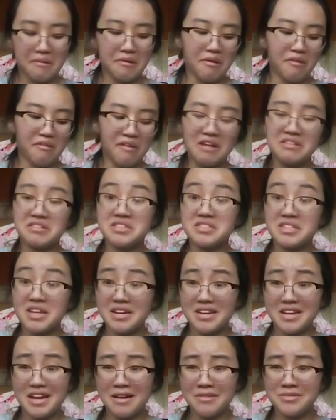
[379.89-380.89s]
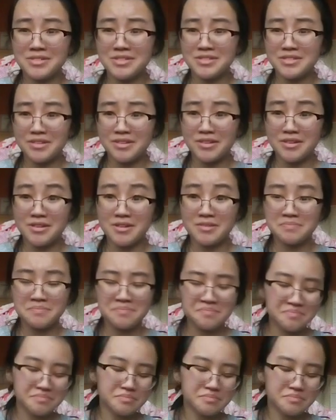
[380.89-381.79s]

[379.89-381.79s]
go around designing houses a lot.